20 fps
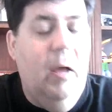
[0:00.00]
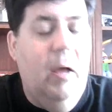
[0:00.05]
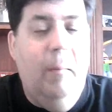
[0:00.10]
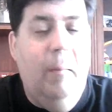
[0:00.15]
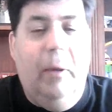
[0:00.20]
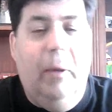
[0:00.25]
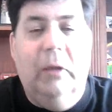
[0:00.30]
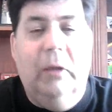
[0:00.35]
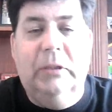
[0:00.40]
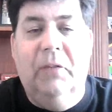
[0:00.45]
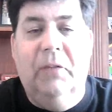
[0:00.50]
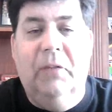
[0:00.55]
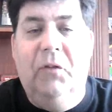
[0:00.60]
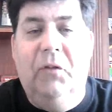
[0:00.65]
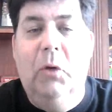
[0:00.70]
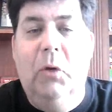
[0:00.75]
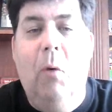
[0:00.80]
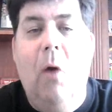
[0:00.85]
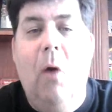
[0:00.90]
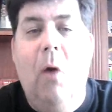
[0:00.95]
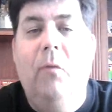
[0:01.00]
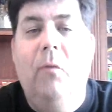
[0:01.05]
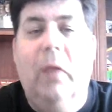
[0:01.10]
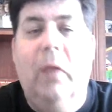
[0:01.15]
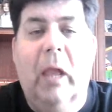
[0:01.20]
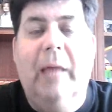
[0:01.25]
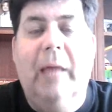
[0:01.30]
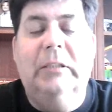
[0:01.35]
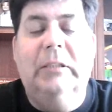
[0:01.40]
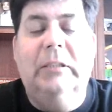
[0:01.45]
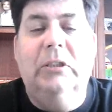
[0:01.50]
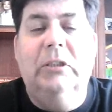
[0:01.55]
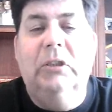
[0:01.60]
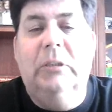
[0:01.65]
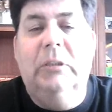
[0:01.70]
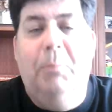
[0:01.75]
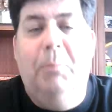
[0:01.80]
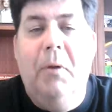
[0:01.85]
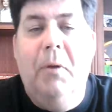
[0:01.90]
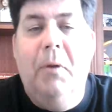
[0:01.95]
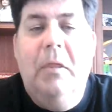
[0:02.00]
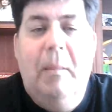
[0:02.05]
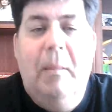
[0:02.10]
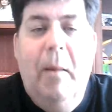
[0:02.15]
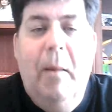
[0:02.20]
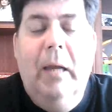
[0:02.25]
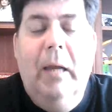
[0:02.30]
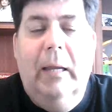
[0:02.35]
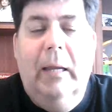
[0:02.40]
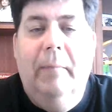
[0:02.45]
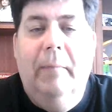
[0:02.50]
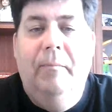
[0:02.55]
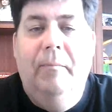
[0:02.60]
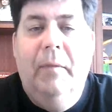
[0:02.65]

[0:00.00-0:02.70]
Because if you own the license to print the money,